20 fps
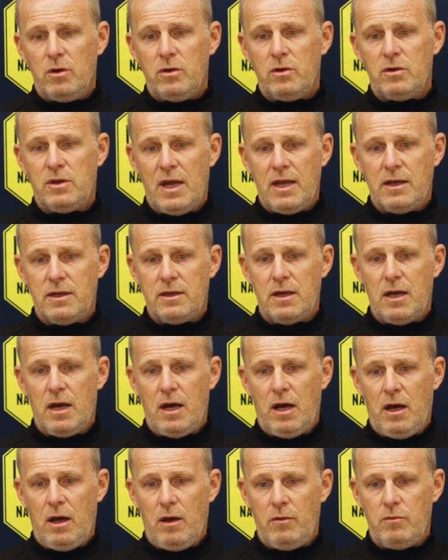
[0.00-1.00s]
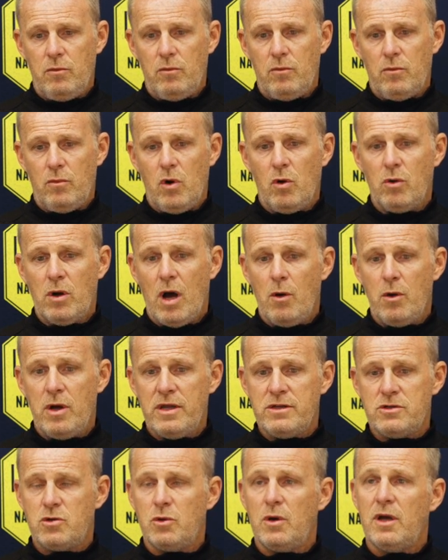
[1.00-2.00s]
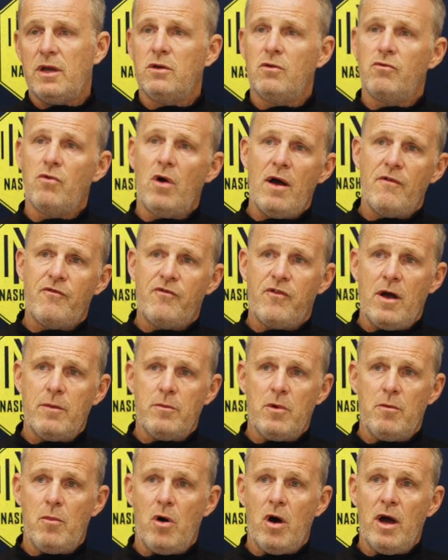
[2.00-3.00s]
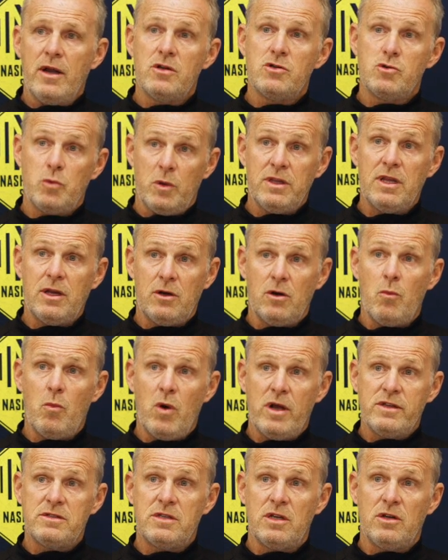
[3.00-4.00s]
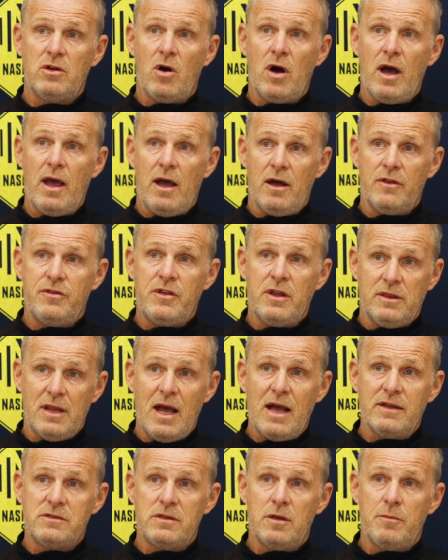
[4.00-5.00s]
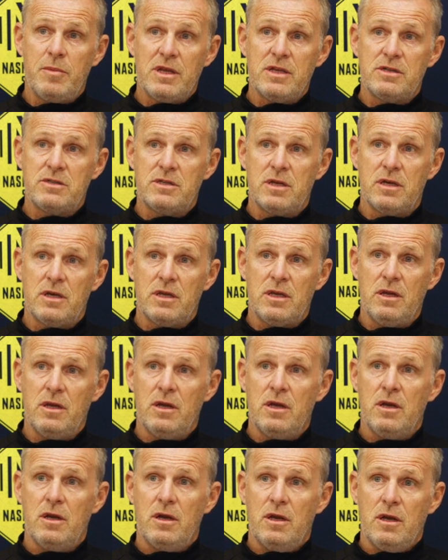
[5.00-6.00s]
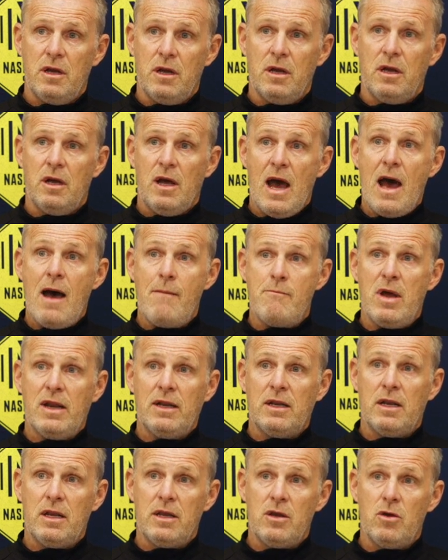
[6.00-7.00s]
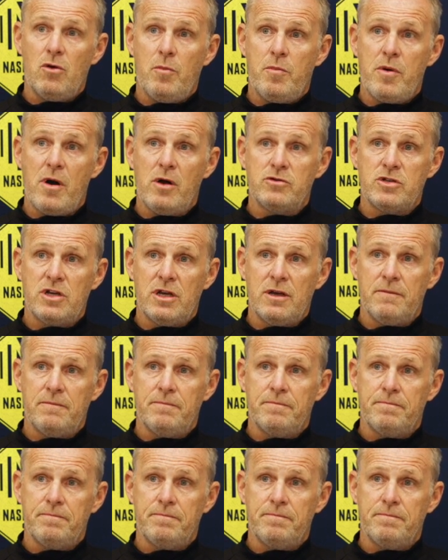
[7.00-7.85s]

then we'll go into it in the right frame of mind as we did on Wednesday night. I think that's the biggest key, how mentally you approach it.